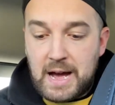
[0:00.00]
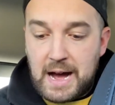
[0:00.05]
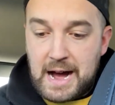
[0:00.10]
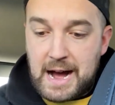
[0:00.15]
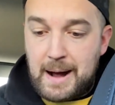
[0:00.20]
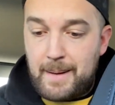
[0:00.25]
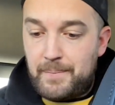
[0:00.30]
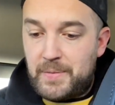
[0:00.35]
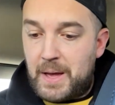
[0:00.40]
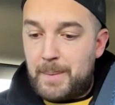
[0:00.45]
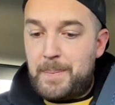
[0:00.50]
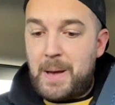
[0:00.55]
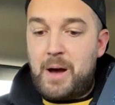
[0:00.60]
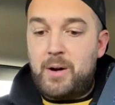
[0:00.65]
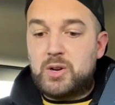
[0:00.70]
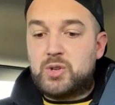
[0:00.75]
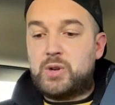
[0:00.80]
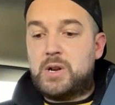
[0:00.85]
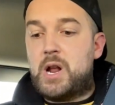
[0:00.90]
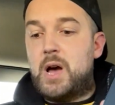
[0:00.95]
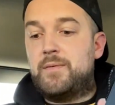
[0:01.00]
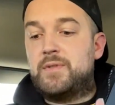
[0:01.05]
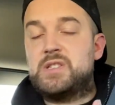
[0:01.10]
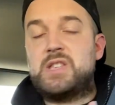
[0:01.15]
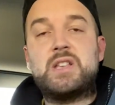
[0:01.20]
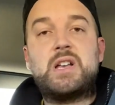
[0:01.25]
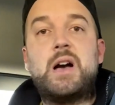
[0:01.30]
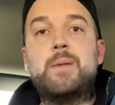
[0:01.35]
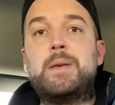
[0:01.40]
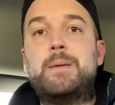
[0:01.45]
That powertrain
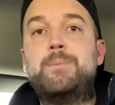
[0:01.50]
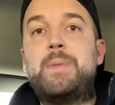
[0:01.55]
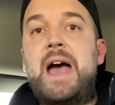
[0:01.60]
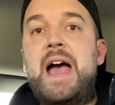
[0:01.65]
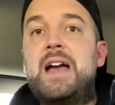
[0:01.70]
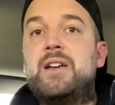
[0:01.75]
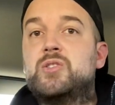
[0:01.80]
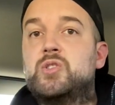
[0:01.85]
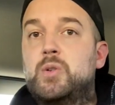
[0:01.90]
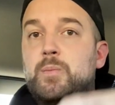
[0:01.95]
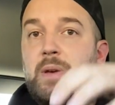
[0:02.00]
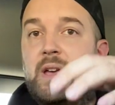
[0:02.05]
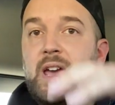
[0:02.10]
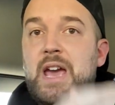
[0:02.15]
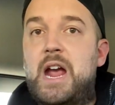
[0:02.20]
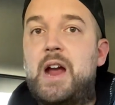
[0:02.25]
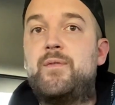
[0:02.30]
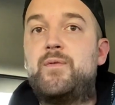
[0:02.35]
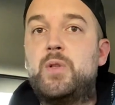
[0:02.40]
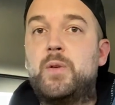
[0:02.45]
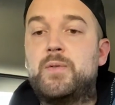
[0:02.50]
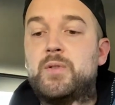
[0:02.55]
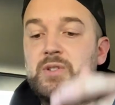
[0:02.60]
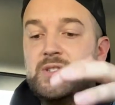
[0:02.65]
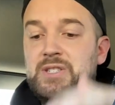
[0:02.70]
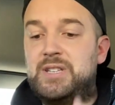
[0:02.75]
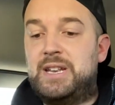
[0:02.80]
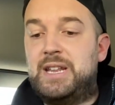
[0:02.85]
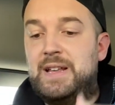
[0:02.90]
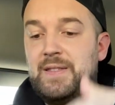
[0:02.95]
obviously coming back, so be careful if
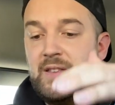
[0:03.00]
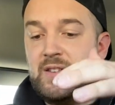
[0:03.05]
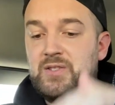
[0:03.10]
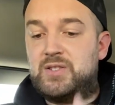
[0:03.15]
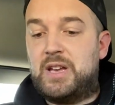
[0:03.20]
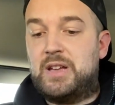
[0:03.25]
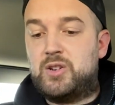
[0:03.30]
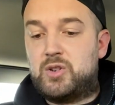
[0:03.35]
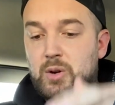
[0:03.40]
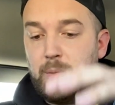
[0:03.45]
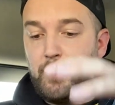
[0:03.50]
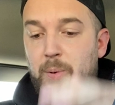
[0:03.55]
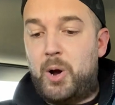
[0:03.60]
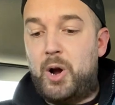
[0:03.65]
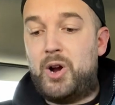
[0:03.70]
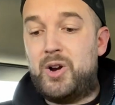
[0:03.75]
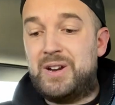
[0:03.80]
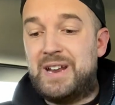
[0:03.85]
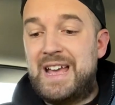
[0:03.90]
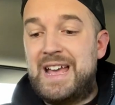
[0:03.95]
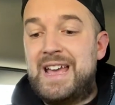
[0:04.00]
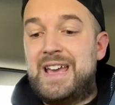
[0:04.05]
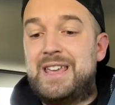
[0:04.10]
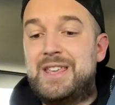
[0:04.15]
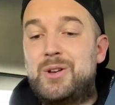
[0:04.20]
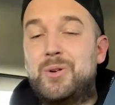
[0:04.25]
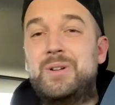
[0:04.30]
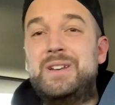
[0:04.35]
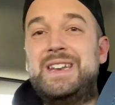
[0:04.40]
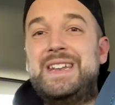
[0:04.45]
you're sitting in the center part.
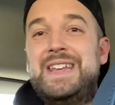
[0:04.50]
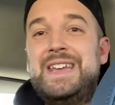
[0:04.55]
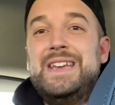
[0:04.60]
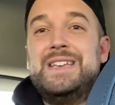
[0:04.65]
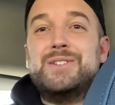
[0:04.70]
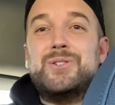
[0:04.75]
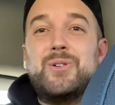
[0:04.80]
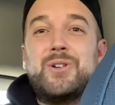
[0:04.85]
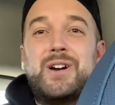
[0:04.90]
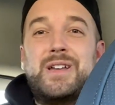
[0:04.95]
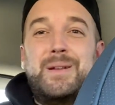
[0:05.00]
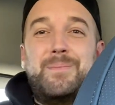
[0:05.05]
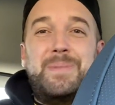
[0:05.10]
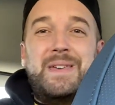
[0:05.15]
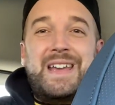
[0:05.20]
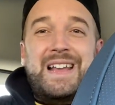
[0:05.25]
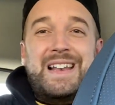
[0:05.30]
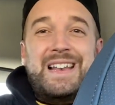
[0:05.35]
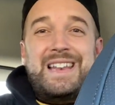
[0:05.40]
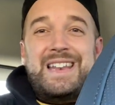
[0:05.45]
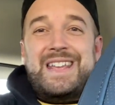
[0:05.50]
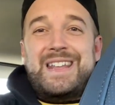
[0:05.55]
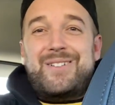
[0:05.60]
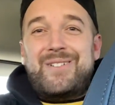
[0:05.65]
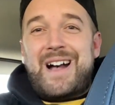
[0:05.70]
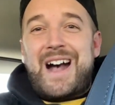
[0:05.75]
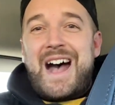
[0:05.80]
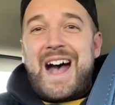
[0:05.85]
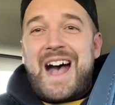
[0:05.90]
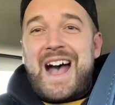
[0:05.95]
Your knees are going to be a
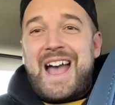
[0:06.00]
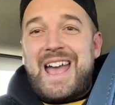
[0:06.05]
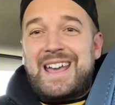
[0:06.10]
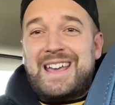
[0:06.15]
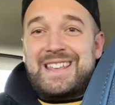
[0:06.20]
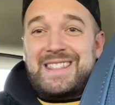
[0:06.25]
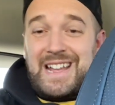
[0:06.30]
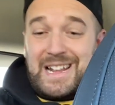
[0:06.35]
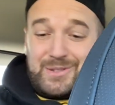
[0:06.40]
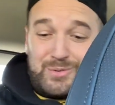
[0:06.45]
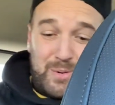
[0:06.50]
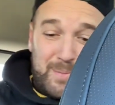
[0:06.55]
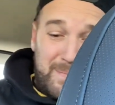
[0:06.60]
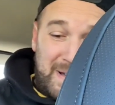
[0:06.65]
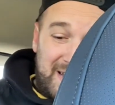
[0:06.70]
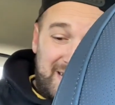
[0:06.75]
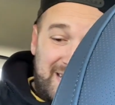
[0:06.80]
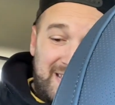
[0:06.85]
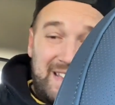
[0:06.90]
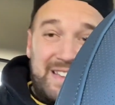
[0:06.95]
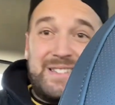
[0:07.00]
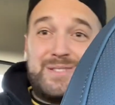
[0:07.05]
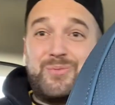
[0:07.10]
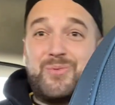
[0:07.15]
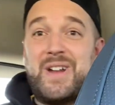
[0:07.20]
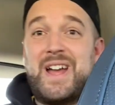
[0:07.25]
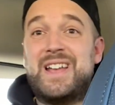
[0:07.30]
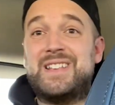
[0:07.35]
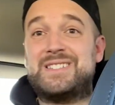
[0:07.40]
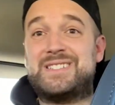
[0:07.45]
little high. That's where my knees
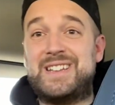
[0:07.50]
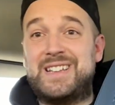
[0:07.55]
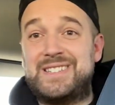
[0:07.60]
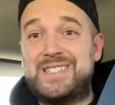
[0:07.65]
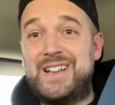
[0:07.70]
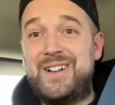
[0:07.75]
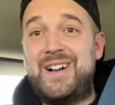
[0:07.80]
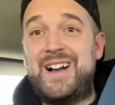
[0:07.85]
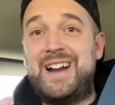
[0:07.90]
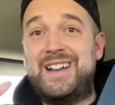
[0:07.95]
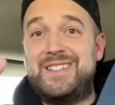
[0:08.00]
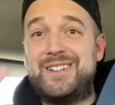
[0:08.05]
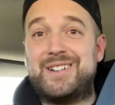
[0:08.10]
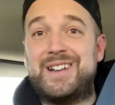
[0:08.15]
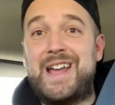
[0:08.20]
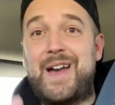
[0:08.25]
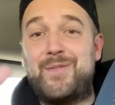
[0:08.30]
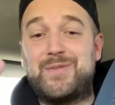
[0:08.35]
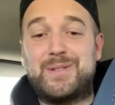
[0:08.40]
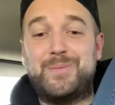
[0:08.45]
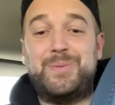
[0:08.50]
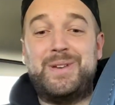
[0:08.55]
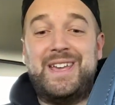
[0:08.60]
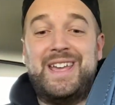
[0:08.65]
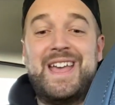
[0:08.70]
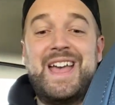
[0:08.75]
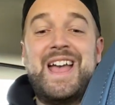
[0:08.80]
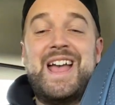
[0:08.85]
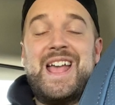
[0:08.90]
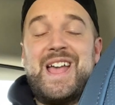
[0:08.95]
rest. That's how high they're going to have to
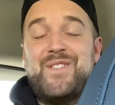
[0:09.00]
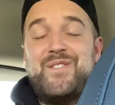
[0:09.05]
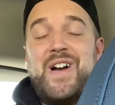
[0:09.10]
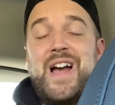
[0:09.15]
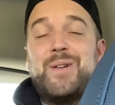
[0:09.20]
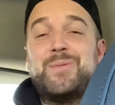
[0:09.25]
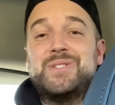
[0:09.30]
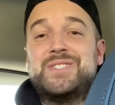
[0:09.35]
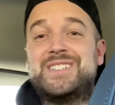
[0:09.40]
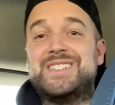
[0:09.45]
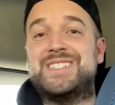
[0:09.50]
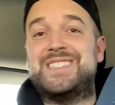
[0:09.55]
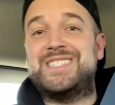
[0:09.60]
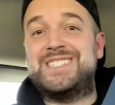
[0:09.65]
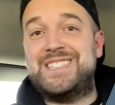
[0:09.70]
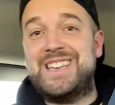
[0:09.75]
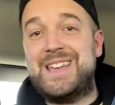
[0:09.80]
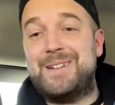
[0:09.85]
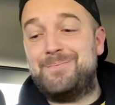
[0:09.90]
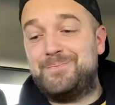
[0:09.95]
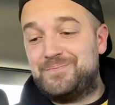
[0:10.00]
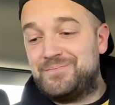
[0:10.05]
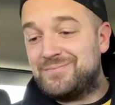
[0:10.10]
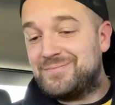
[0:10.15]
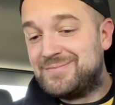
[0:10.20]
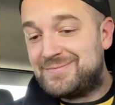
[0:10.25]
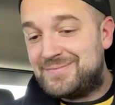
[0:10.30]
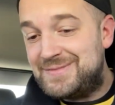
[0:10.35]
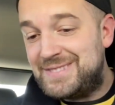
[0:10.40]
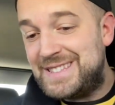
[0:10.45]
be if I was to sit
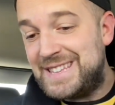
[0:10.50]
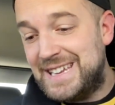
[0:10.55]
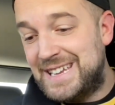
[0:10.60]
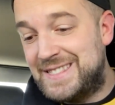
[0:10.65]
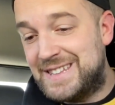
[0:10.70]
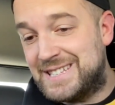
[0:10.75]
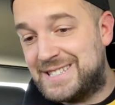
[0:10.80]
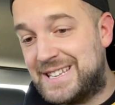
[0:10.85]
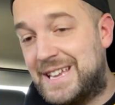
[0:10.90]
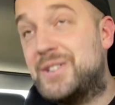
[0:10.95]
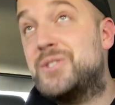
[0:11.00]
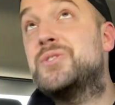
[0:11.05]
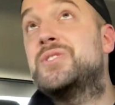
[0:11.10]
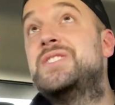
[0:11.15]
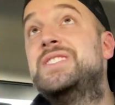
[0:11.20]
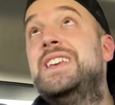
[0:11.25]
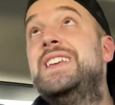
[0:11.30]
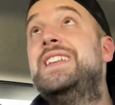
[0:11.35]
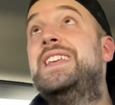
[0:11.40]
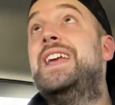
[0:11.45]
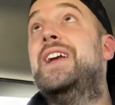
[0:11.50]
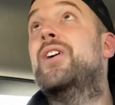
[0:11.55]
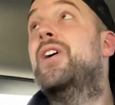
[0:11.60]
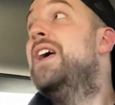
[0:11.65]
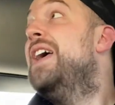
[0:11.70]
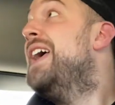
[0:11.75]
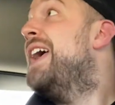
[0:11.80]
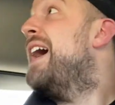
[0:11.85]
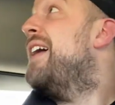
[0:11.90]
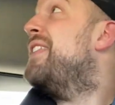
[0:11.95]
in the center seat here.
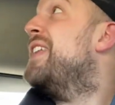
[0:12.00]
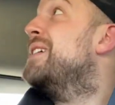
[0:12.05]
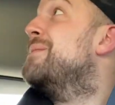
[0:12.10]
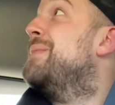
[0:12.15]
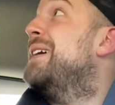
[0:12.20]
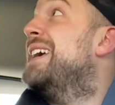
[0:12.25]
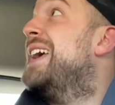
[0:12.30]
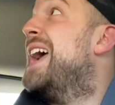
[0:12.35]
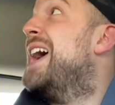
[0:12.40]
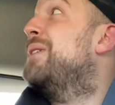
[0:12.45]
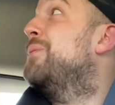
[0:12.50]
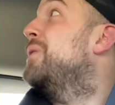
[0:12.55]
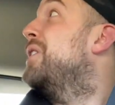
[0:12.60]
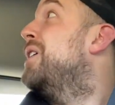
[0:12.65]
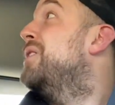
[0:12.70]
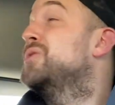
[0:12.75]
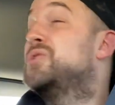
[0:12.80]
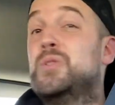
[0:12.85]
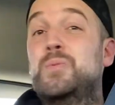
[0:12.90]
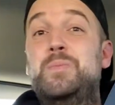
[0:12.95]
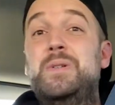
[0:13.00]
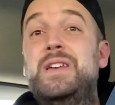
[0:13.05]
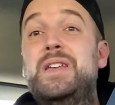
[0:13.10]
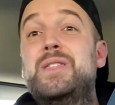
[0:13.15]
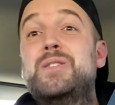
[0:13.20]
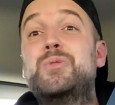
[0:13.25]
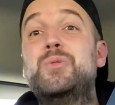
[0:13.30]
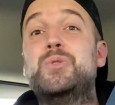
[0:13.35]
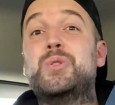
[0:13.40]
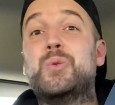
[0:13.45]
I think my head would also
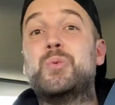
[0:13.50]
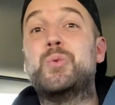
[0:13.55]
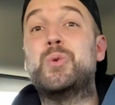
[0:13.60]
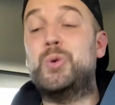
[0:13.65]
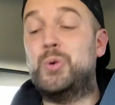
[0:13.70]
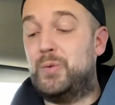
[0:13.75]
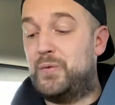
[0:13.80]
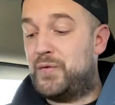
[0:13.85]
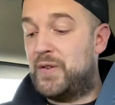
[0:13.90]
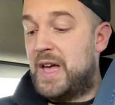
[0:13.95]
be through the roof.